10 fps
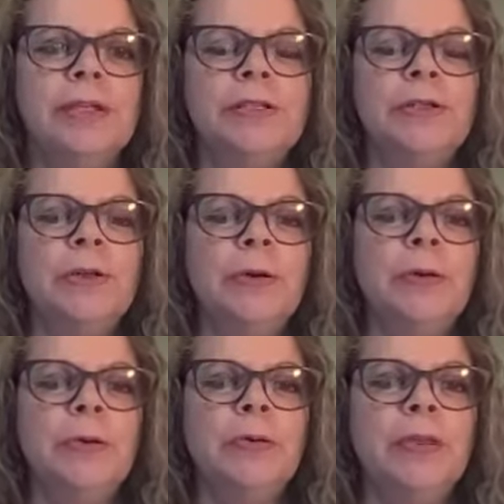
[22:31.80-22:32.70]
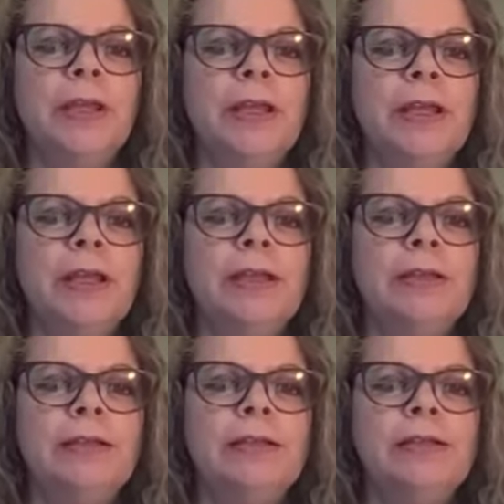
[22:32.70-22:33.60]
please know that I
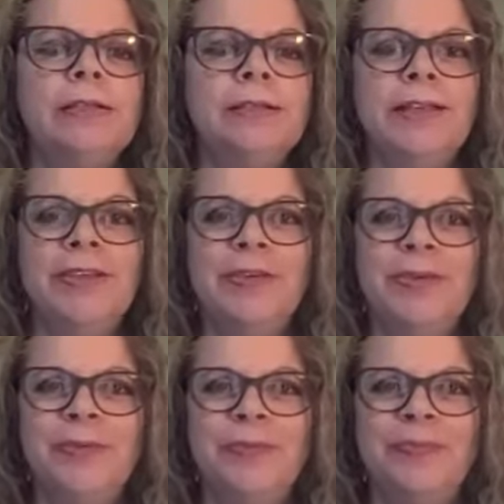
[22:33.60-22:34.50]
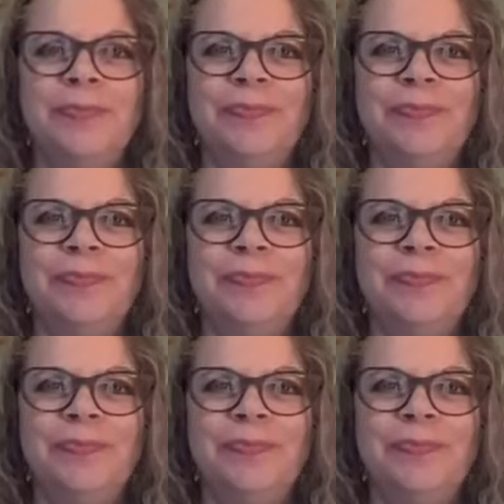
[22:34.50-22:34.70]
see you